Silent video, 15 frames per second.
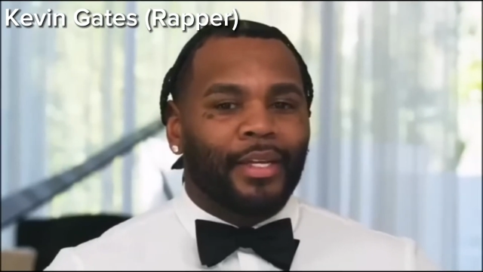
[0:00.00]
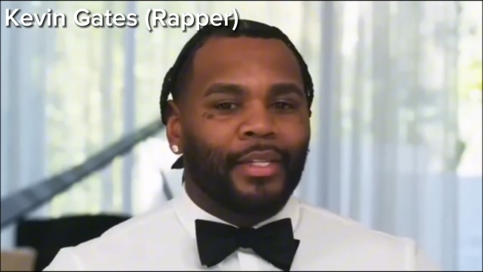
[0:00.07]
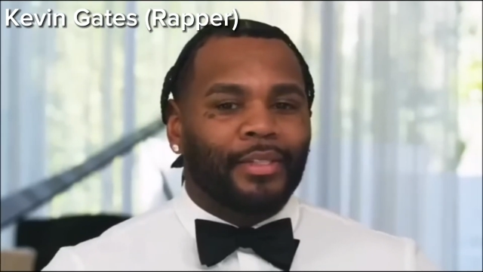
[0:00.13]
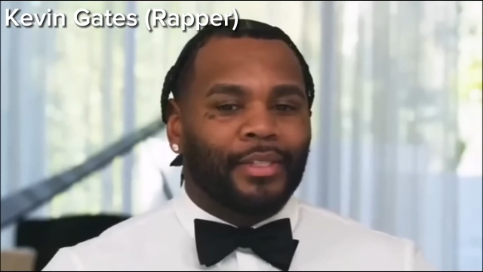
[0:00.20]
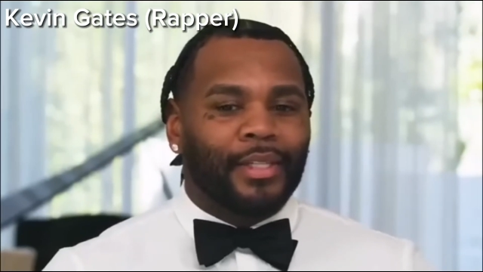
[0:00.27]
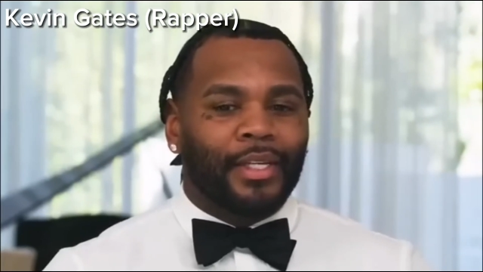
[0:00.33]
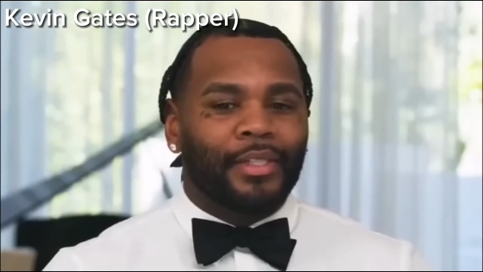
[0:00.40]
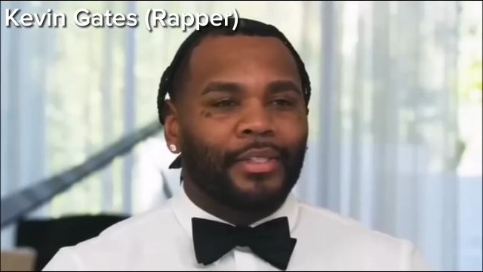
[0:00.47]

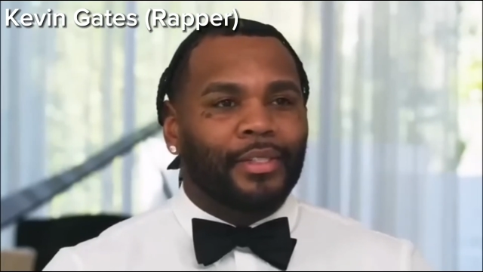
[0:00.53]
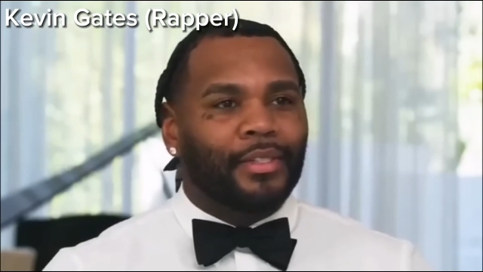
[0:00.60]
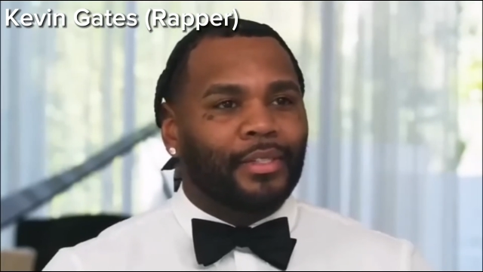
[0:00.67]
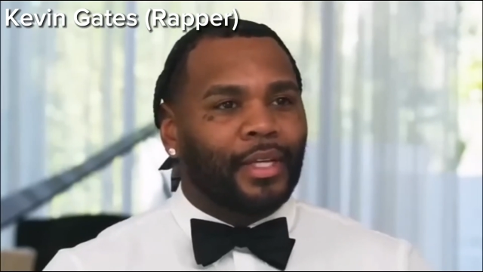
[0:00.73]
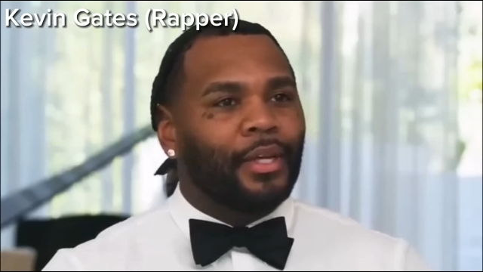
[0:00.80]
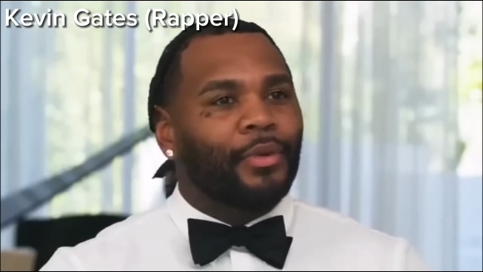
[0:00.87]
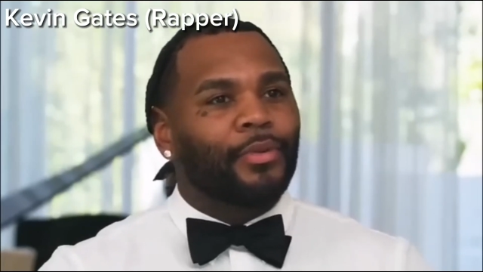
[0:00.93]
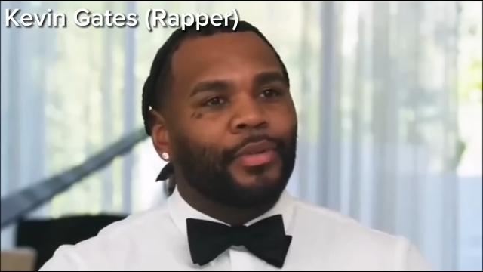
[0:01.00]
Like, sex
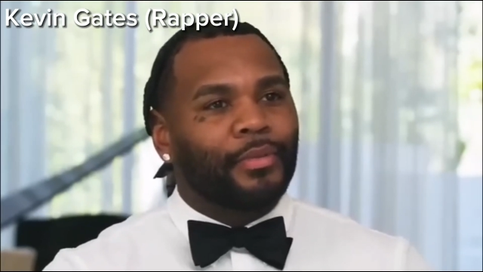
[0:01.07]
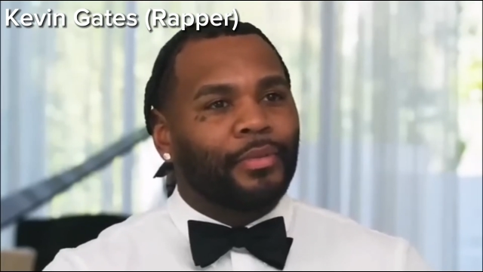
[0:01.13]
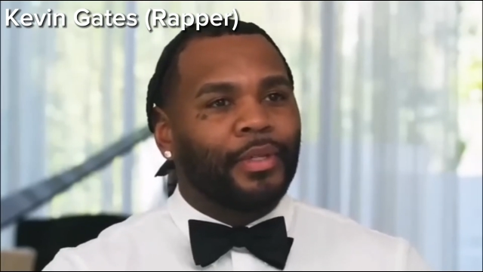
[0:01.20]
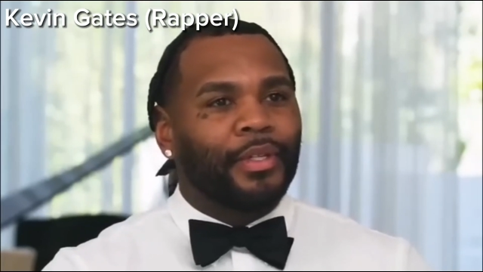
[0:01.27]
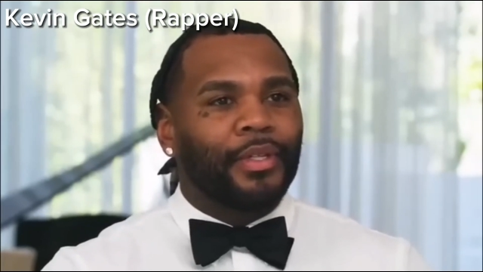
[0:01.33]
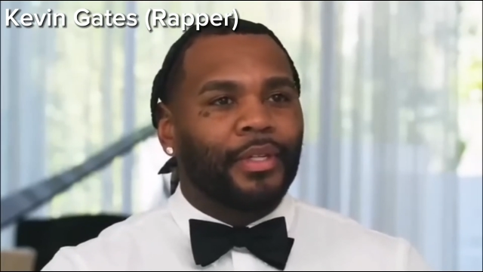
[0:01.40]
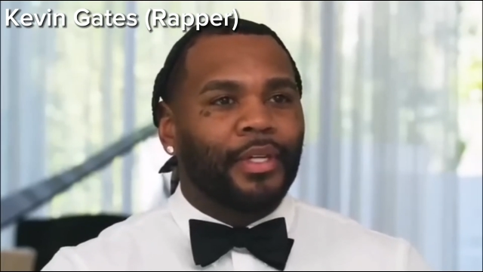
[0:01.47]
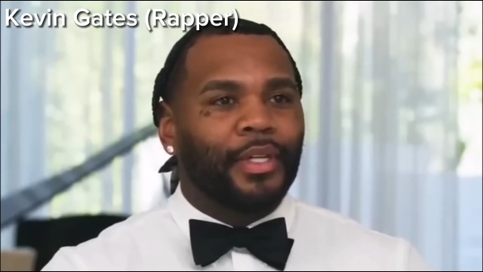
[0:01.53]
is sacred
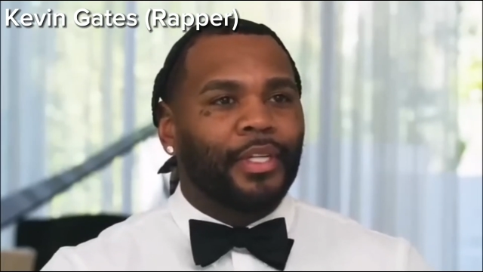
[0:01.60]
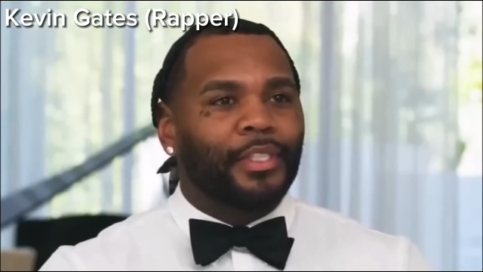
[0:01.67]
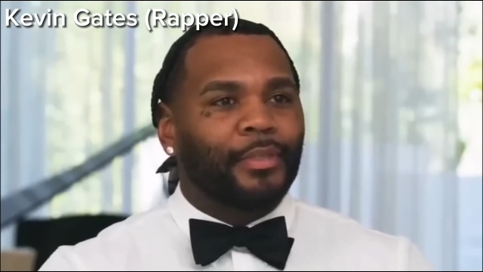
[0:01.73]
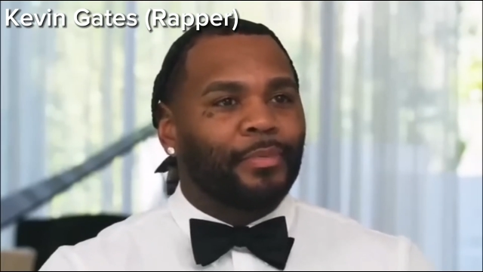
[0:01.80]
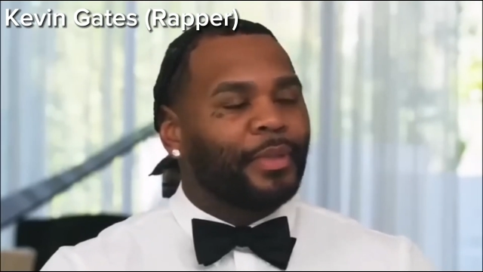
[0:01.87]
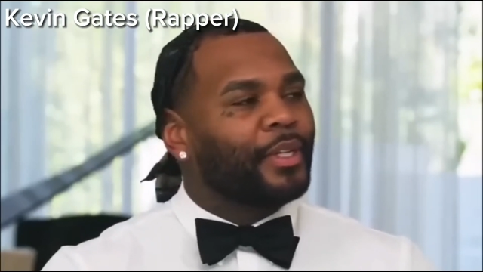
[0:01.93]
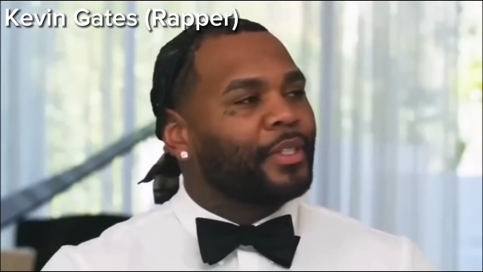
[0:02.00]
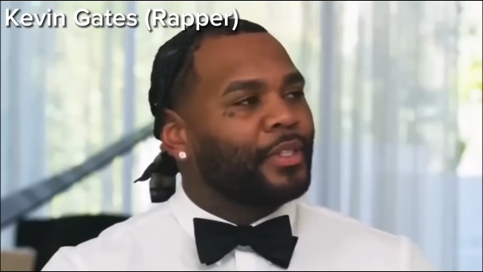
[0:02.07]
to me.
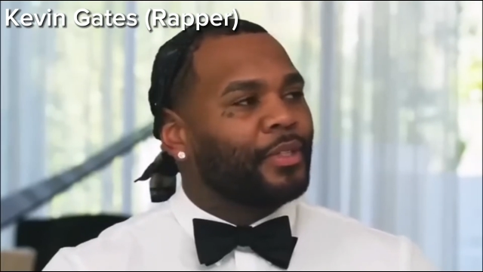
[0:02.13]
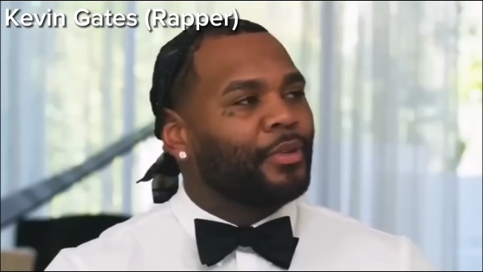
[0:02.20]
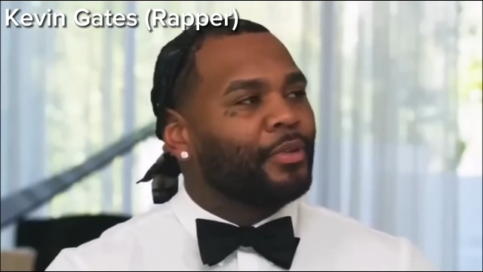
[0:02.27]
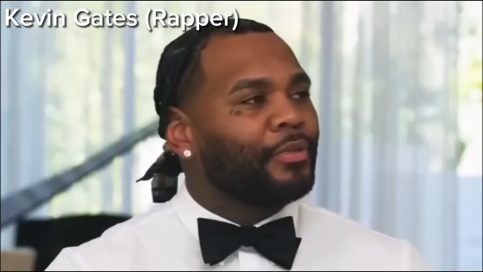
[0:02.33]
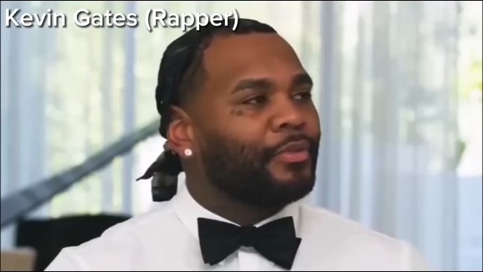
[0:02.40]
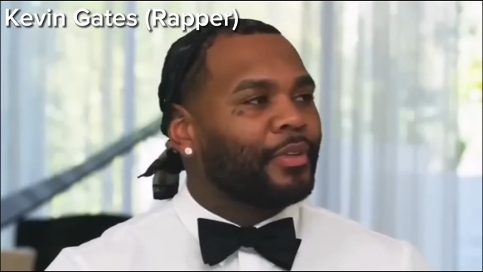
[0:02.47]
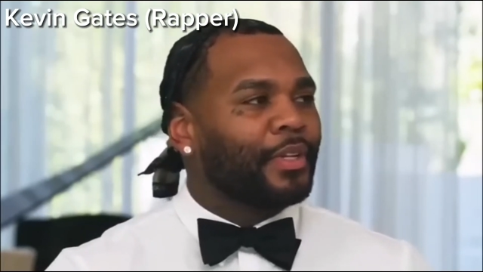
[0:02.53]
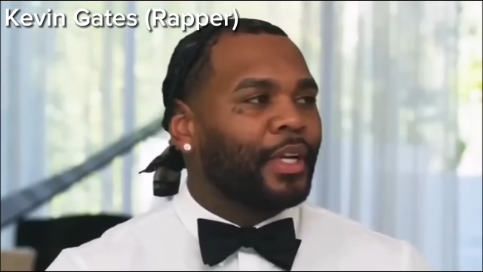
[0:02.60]
It's
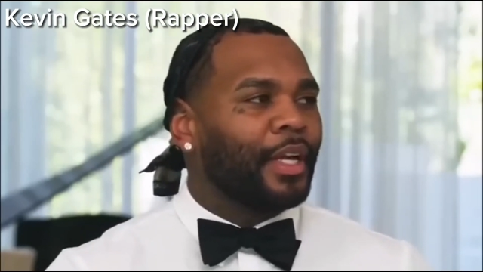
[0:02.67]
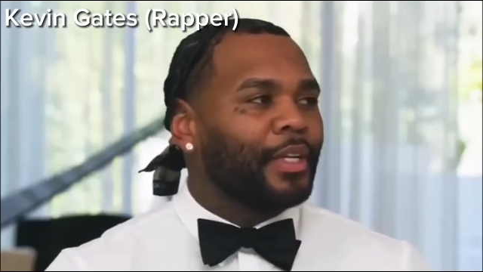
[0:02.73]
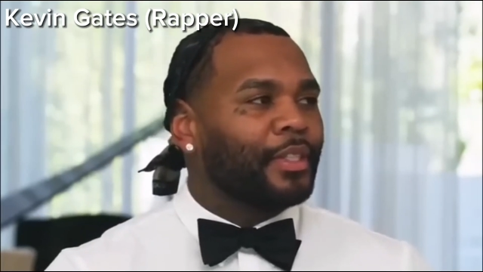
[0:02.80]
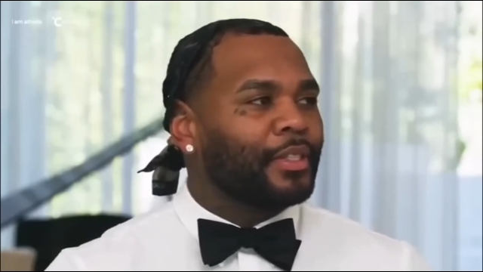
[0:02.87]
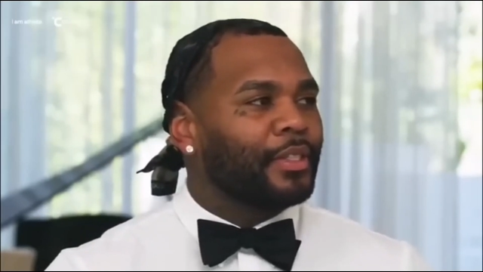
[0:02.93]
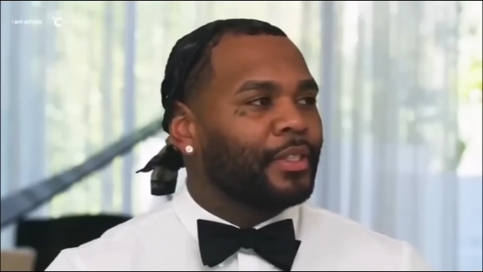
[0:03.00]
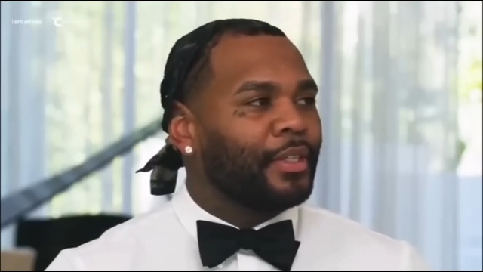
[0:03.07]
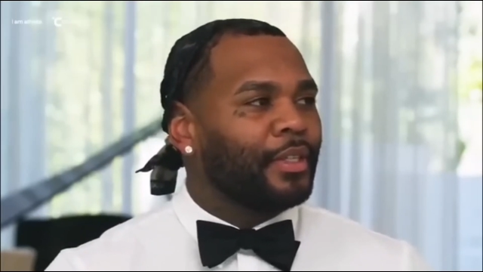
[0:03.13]
spiritual
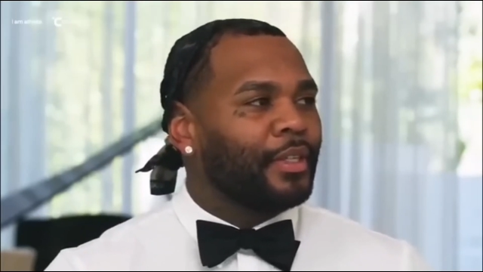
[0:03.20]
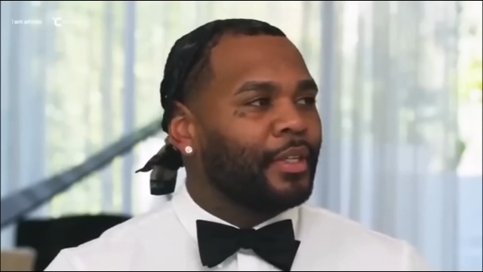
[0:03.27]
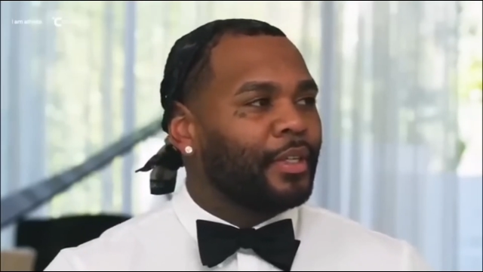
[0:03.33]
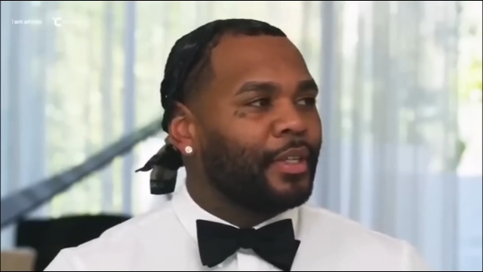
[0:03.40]
unification.